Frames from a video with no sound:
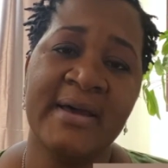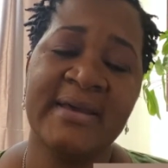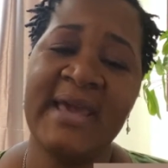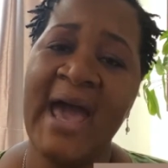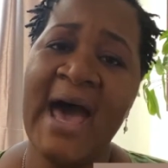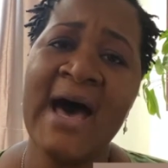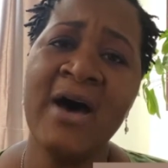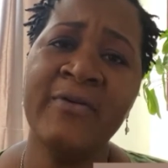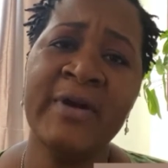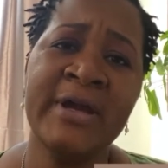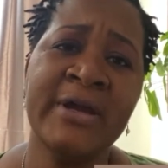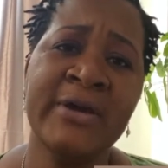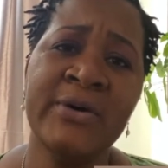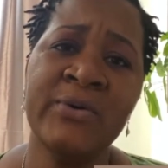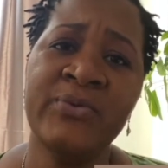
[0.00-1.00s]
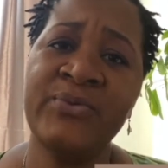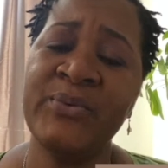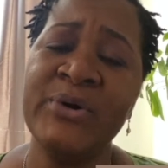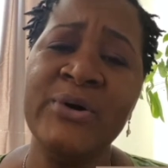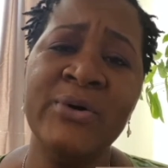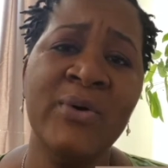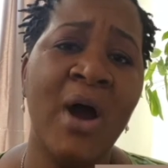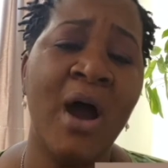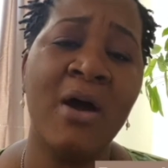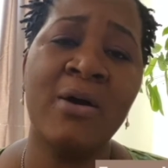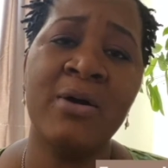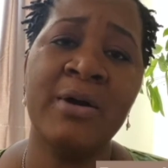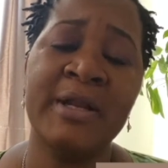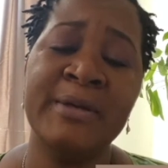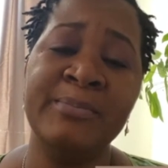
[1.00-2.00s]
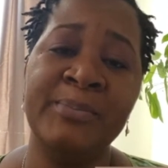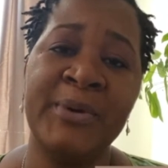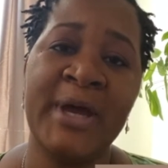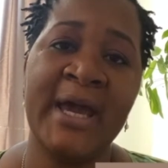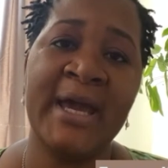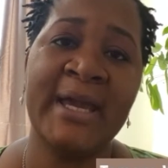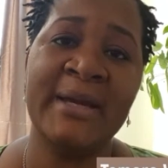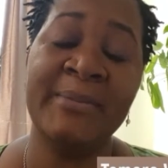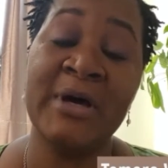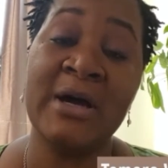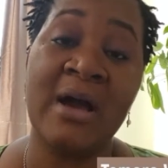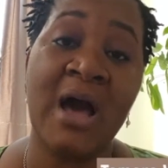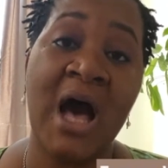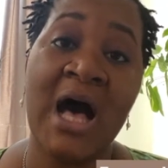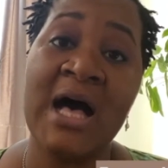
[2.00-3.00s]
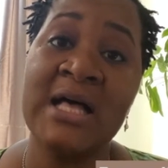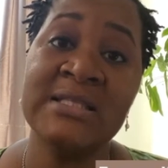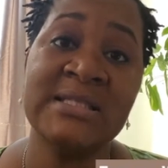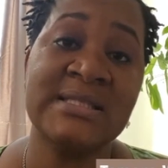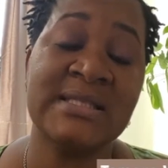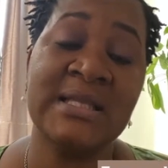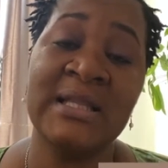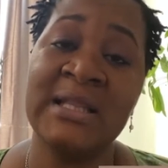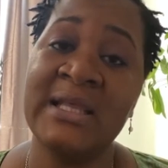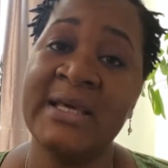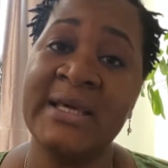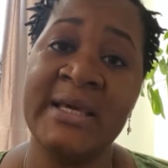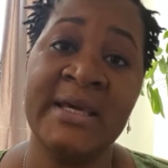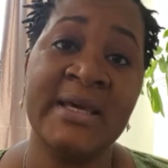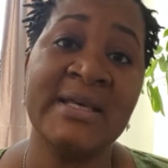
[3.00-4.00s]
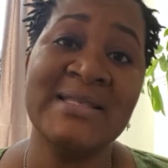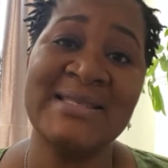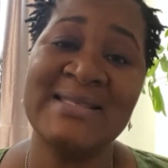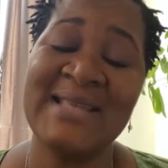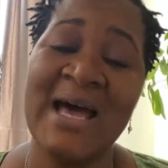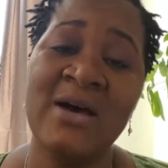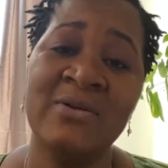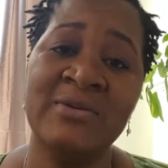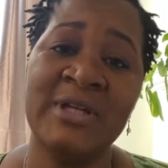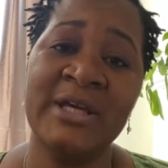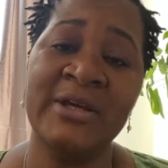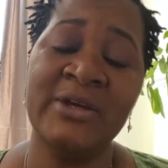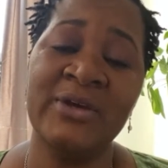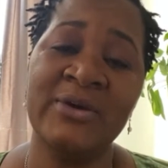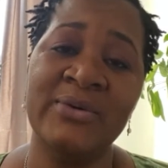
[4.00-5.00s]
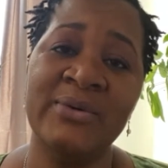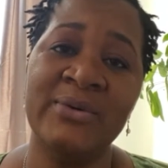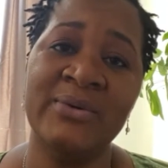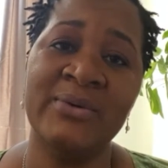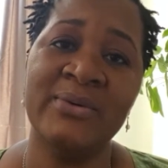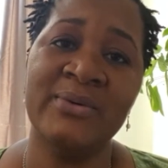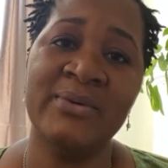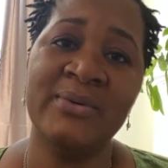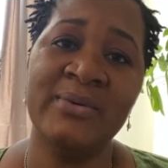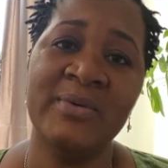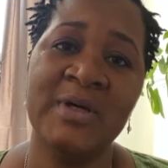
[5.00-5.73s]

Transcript: Carry you through hurt and pain, but constantly astounding you.